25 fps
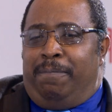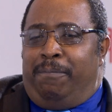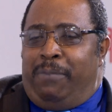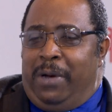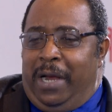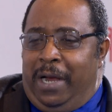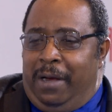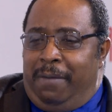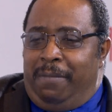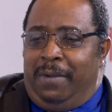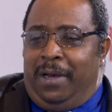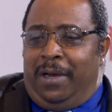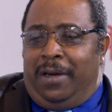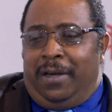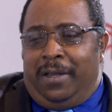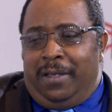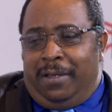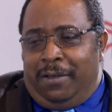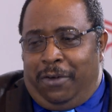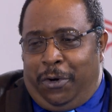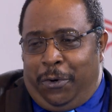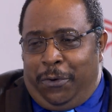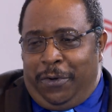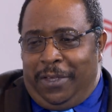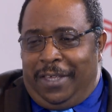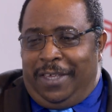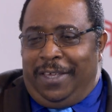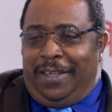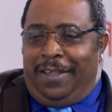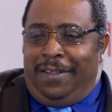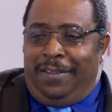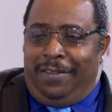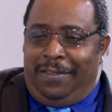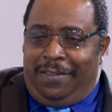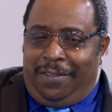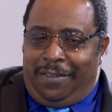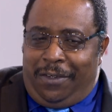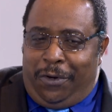primarily
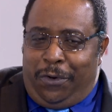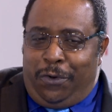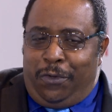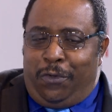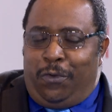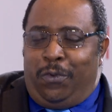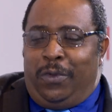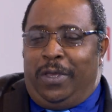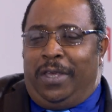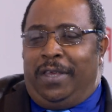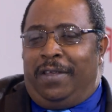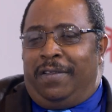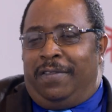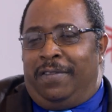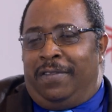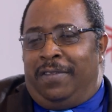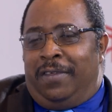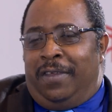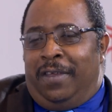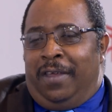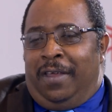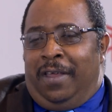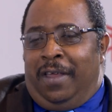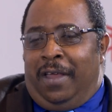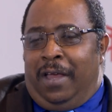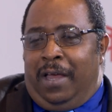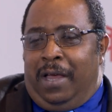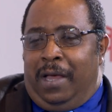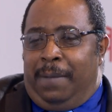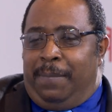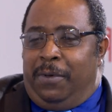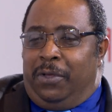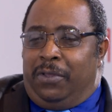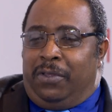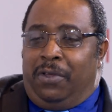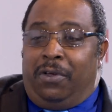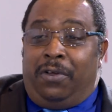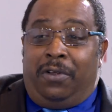hurricanes, earthquakes, uh,
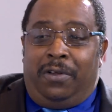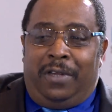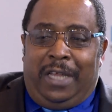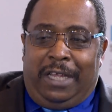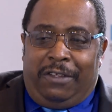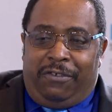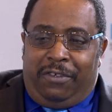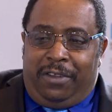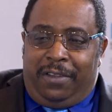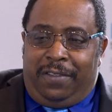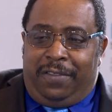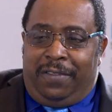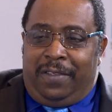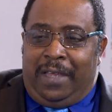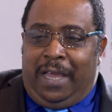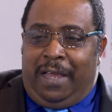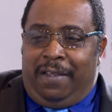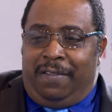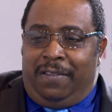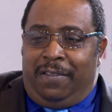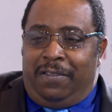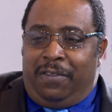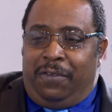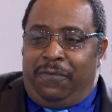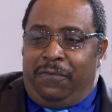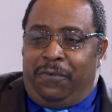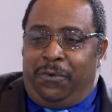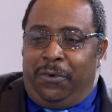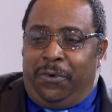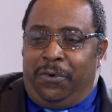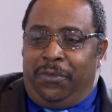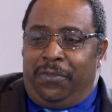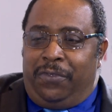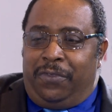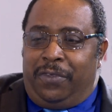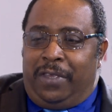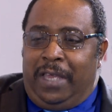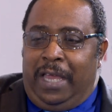but all natural disasters, of
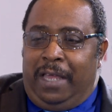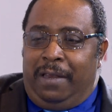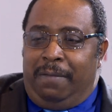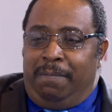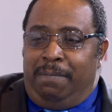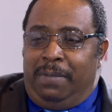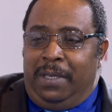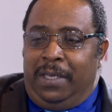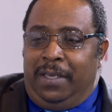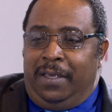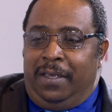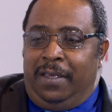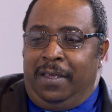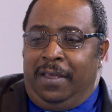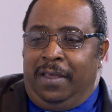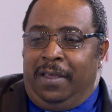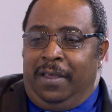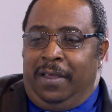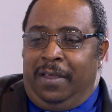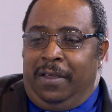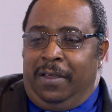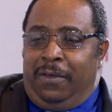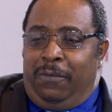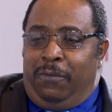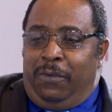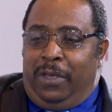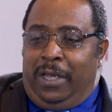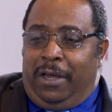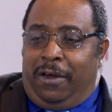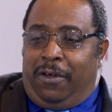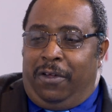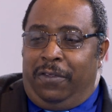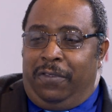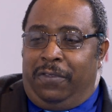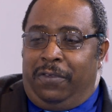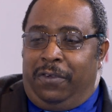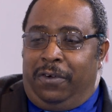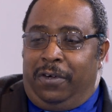course, can be, we are
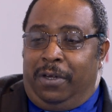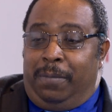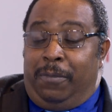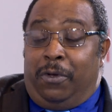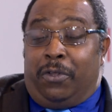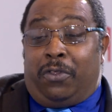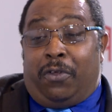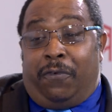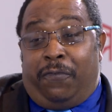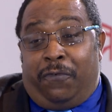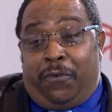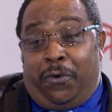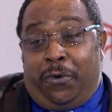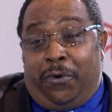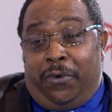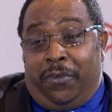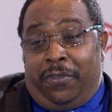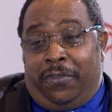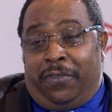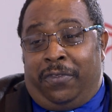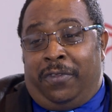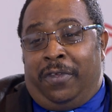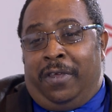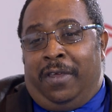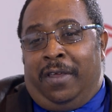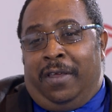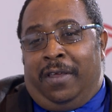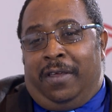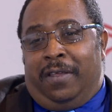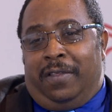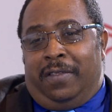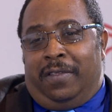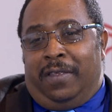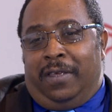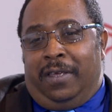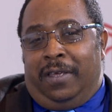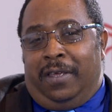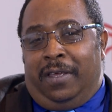concerned about. Of course,
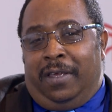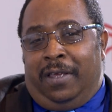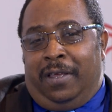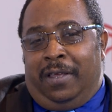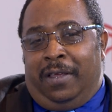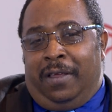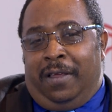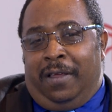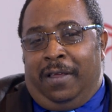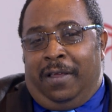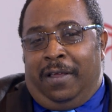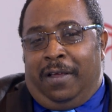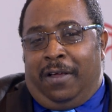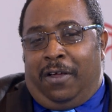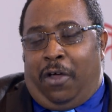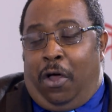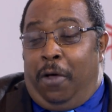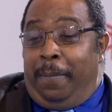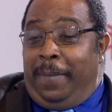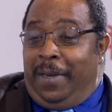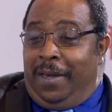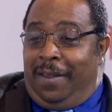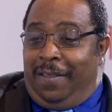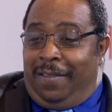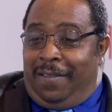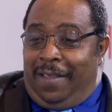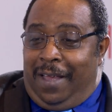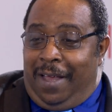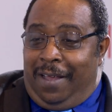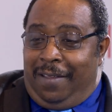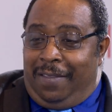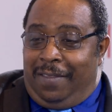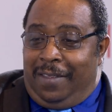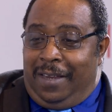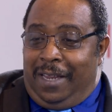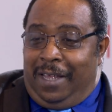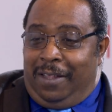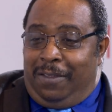the common
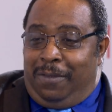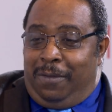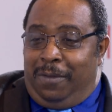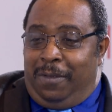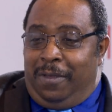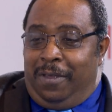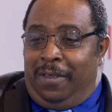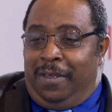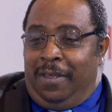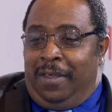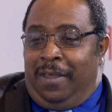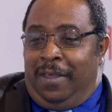disaster that